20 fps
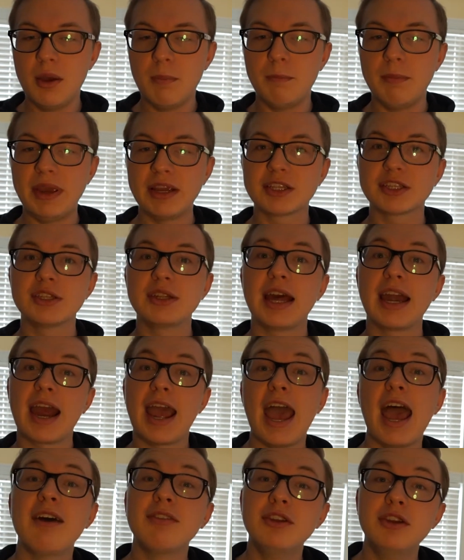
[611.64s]
make sure that I
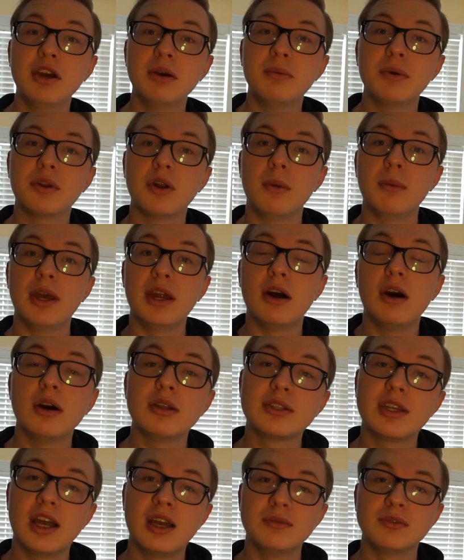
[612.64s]
have the notebook on me at all
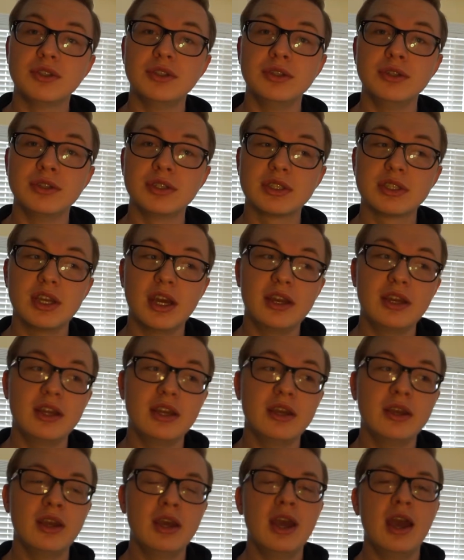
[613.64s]
times to do the
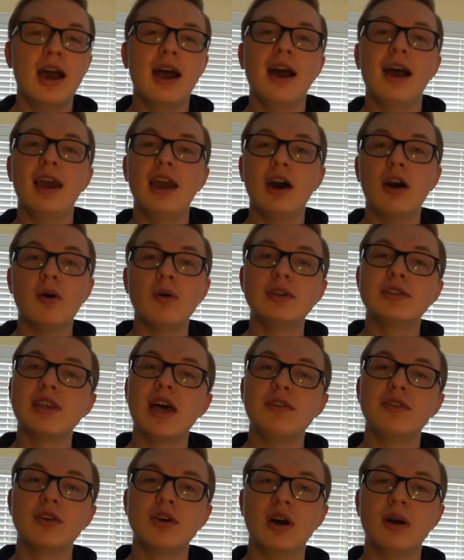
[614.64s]
studying, I always
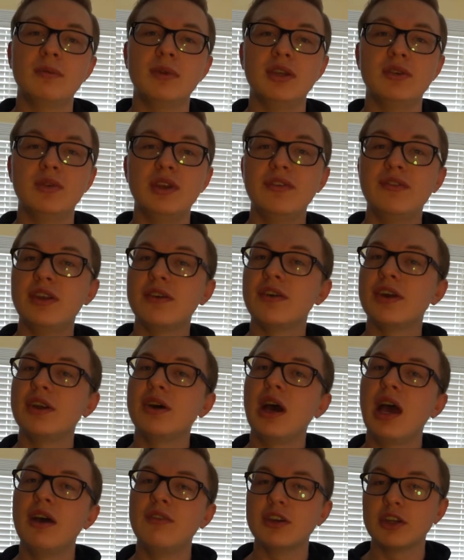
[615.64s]
have it on me. Even if I
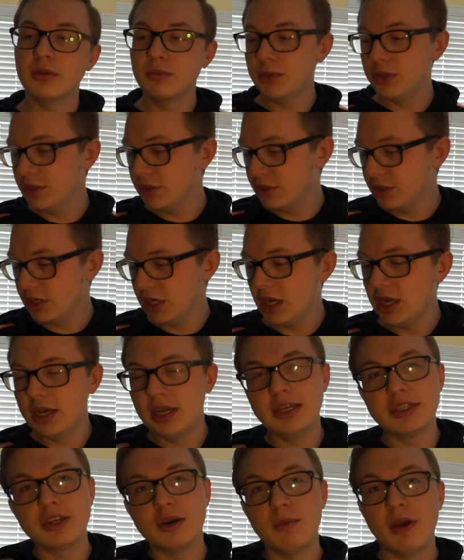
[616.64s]
don't have a computer,
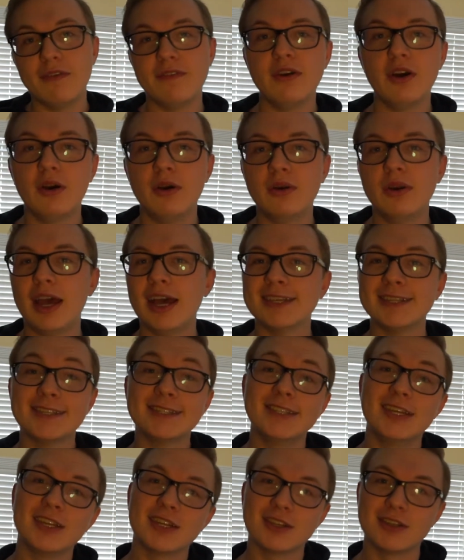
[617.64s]
it's on my phone, as I
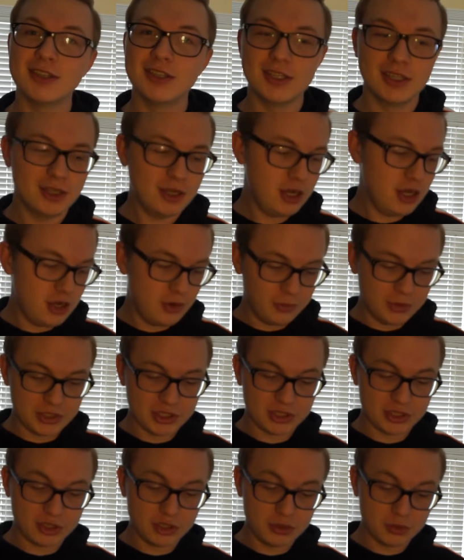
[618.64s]
said earlier, which
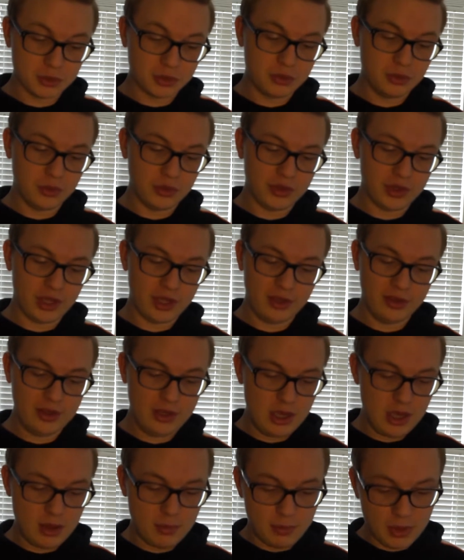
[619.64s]
is a super cool thing.
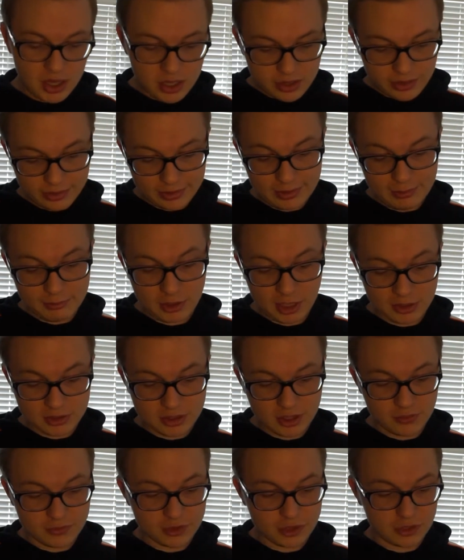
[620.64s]
But the
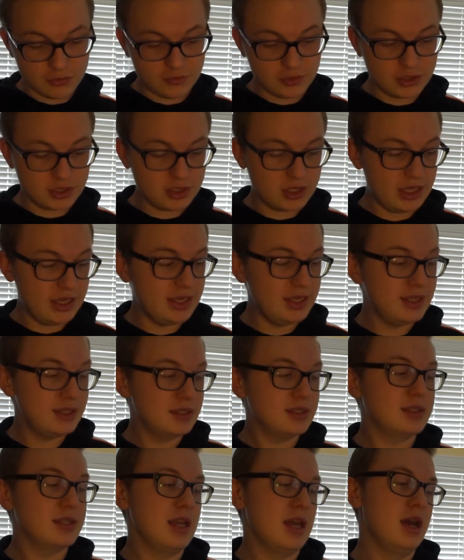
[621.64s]
Microsoft Surface
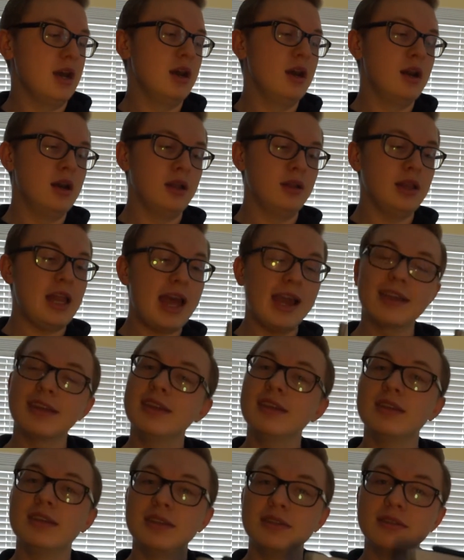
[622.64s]
is
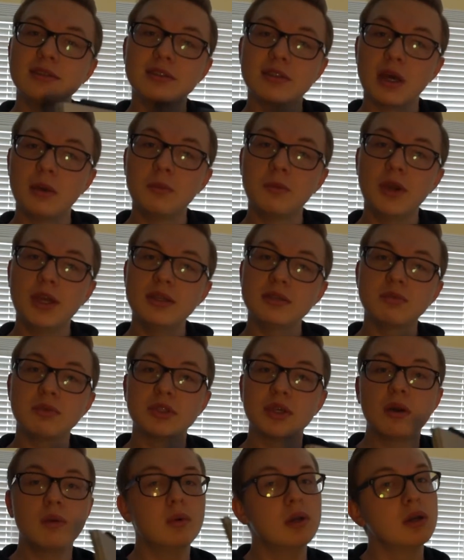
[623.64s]
lacking in some ways,
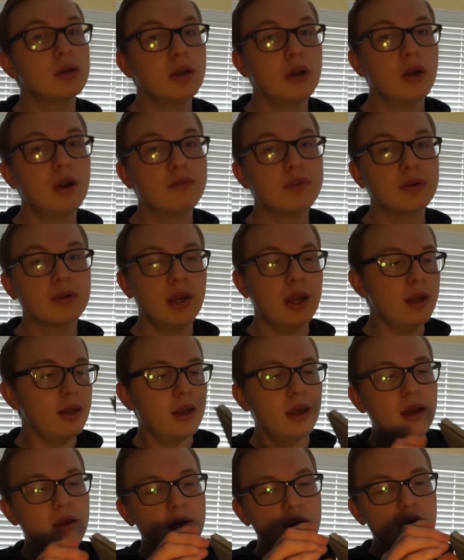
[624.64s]
which I will go over right
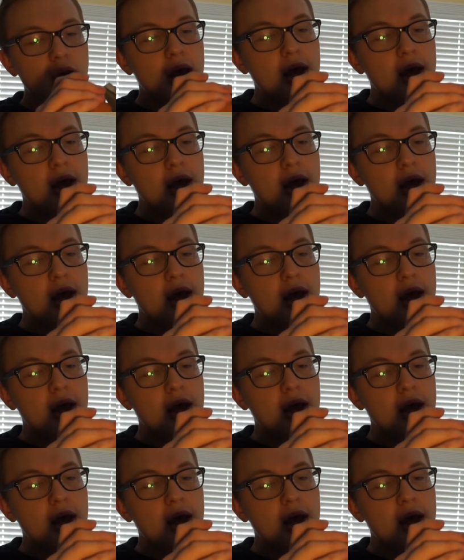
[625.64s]
now.